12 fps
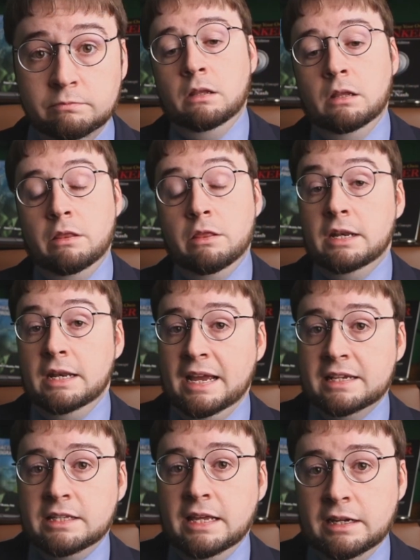The
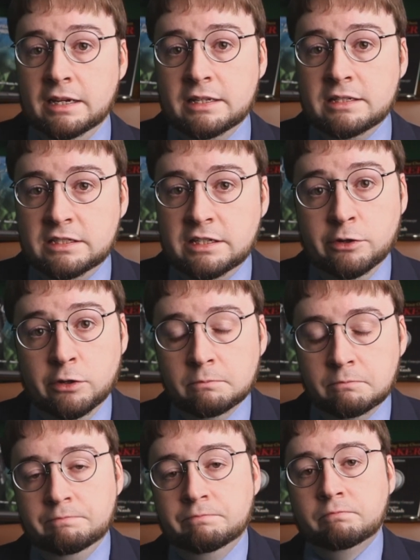next thing to consider
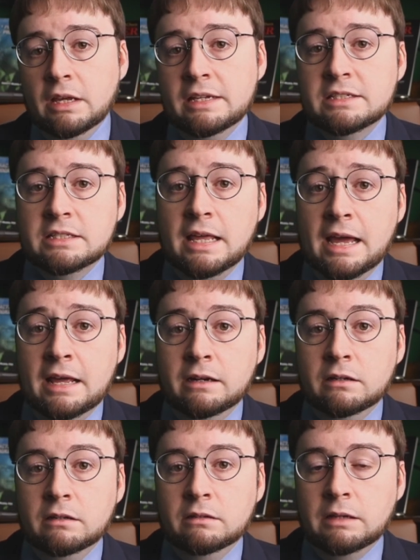is that
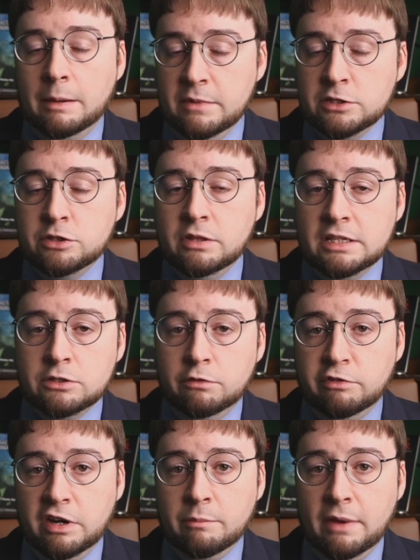I mentioned these are
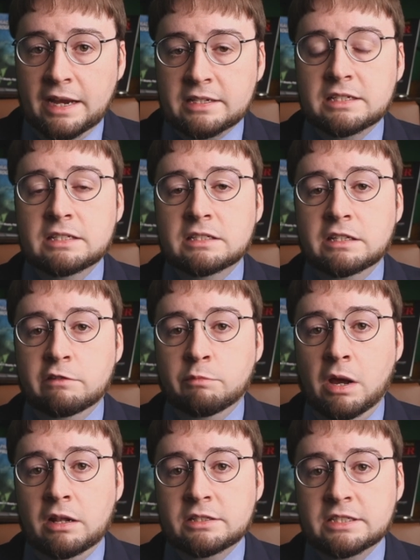very MEC sensitive
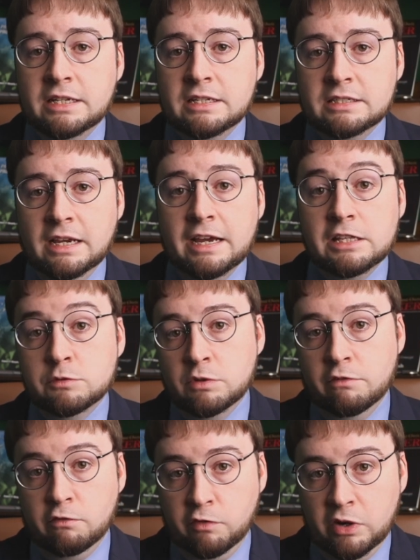policy designs when
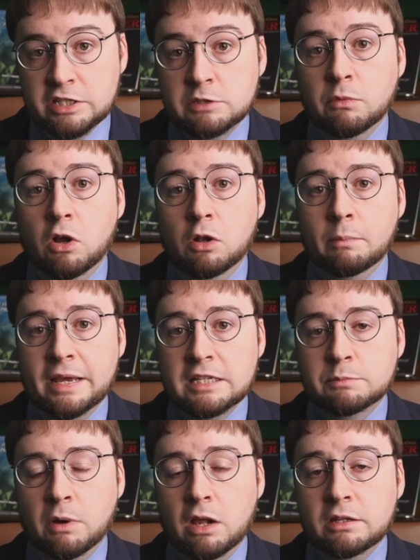you have a very small base
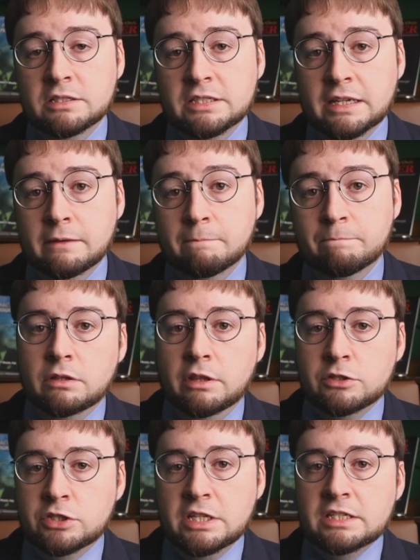policy.
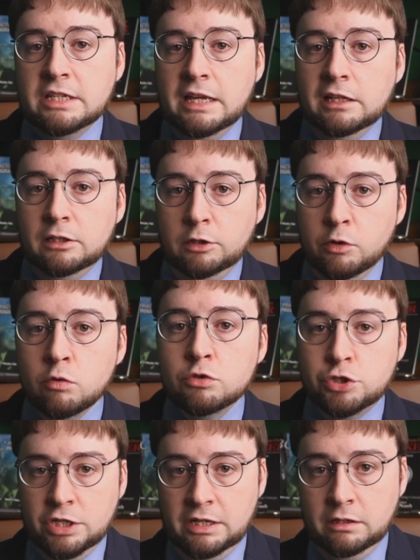There's this
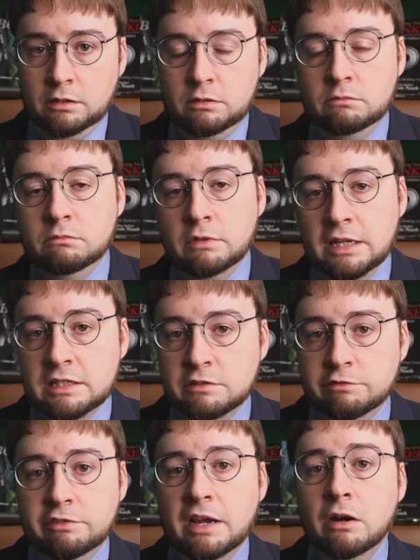illusion that it's
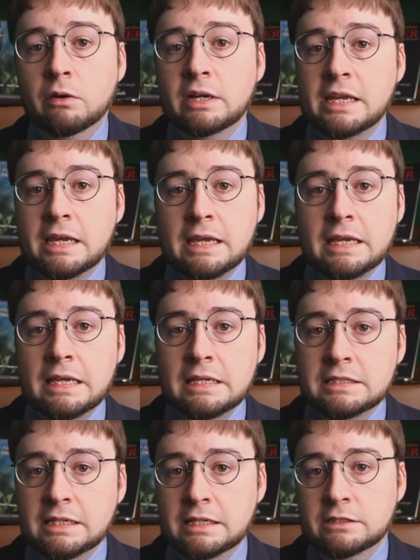very
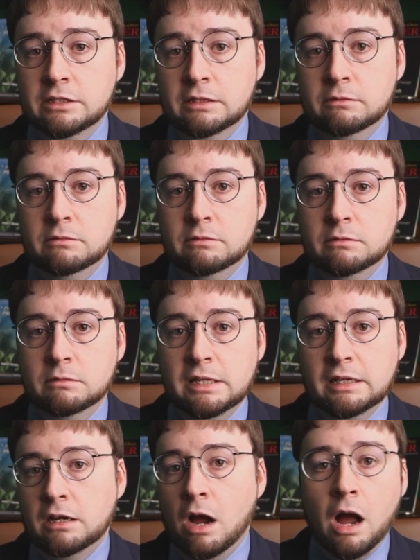easy to
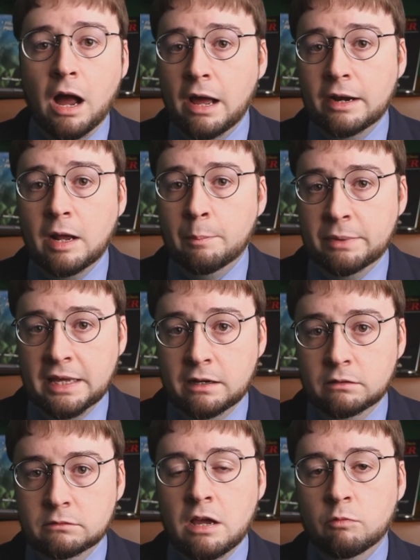get caught up
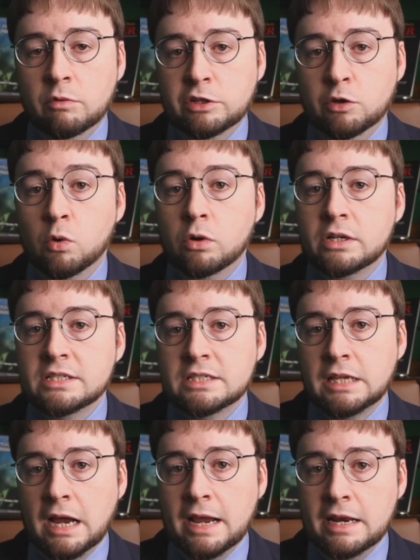in. When you're
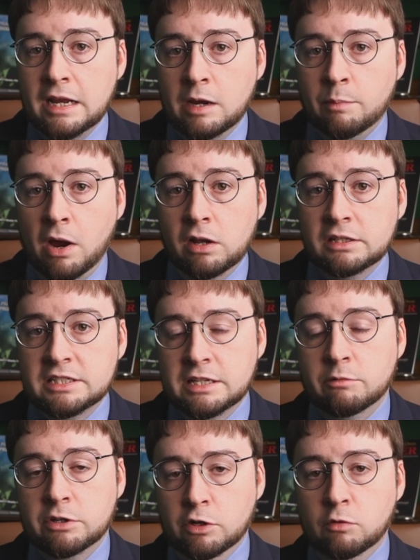designing a policy,
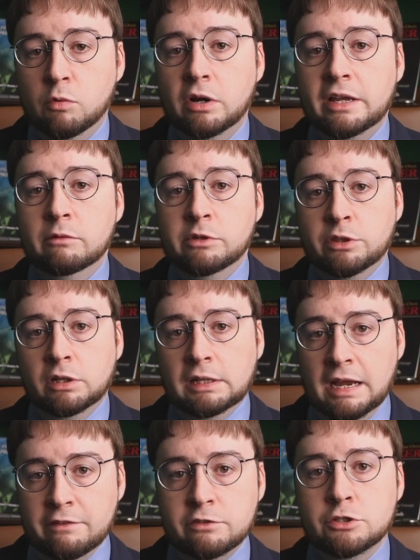when you're working with a
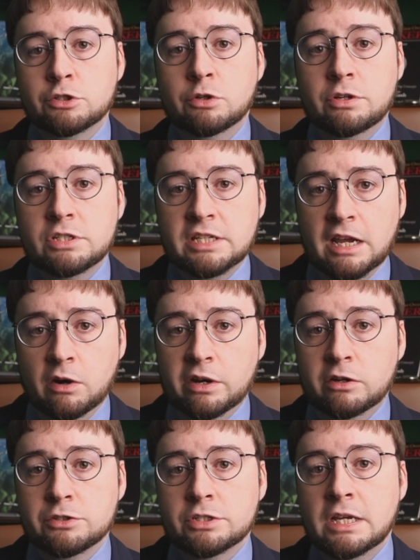life insurance
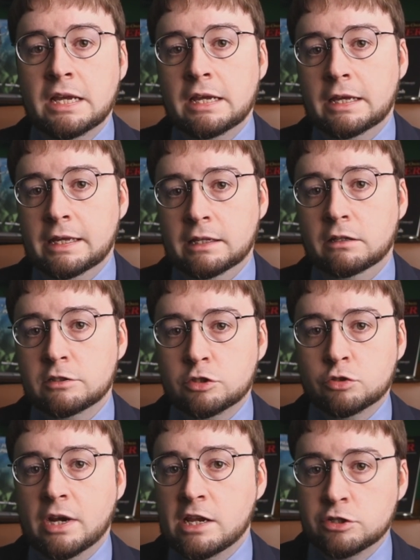carrier's
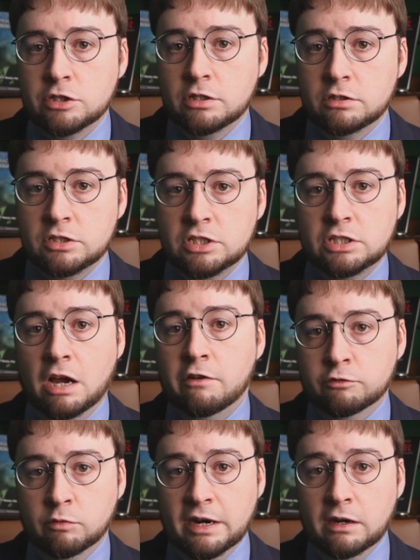illustration
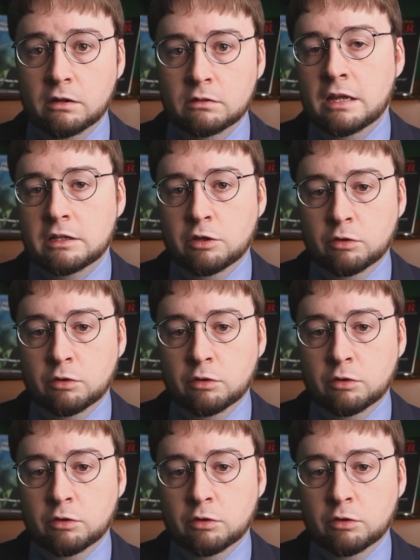software, you're